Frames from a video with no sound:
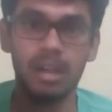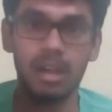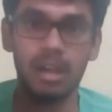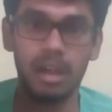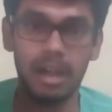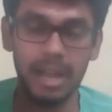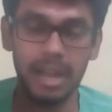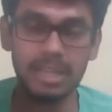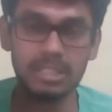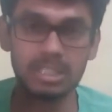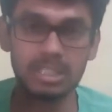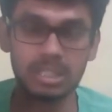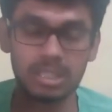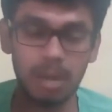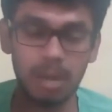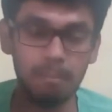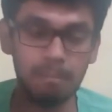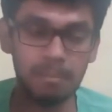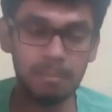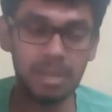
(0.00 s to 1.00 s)
it's
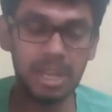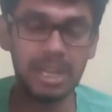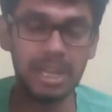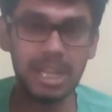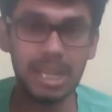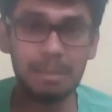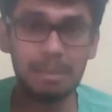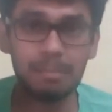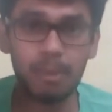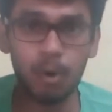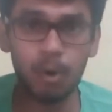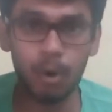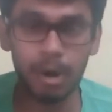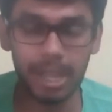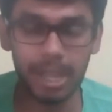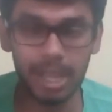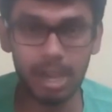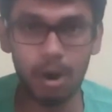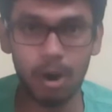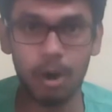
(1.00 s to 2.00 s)
completely
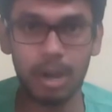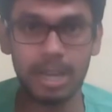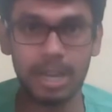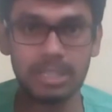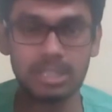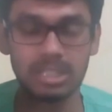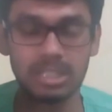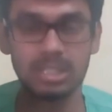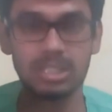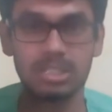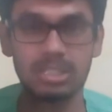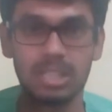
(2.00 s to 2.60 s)
boring or it's